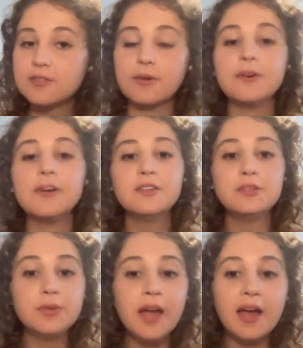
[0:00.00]
so
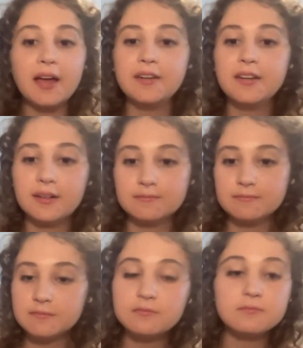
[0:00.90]
you can
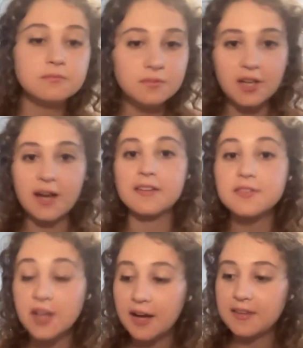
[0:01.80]

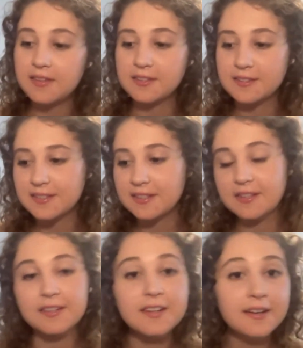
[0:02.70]
tie things
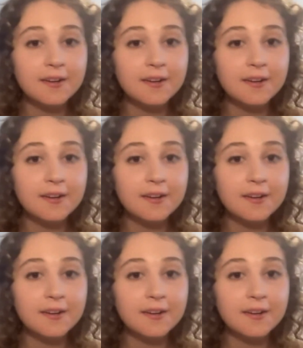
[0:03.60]
in